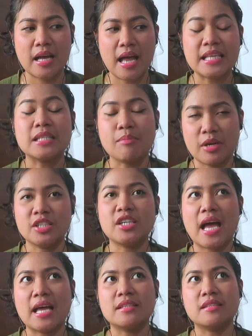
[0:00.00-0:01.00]
as much
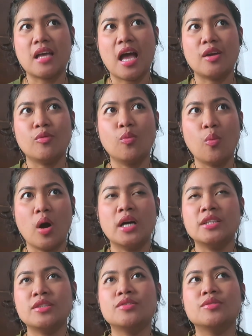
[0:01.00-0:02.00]
as I
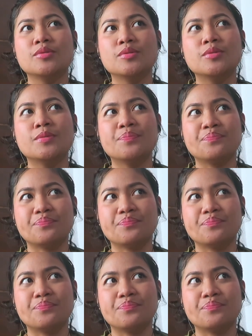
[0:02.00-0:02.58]
want to